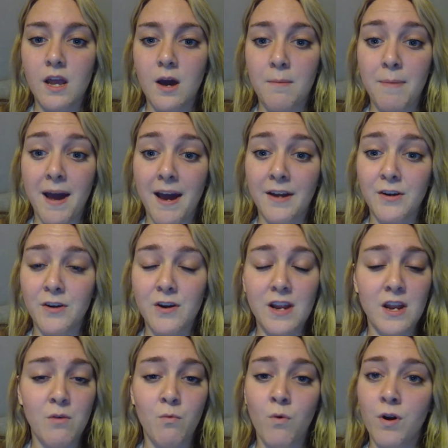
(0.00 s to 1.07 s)
a pattern
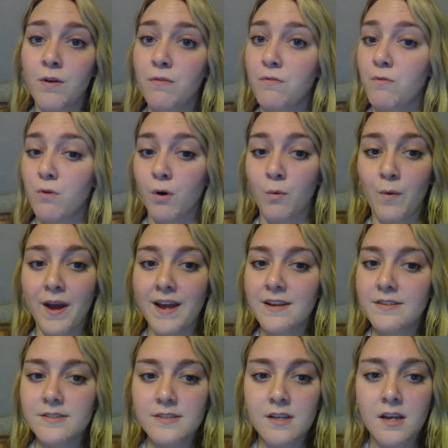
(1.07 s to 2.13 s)
in one of four
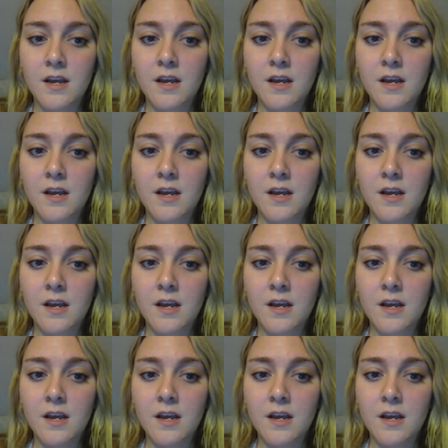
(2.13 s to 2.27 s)
ways.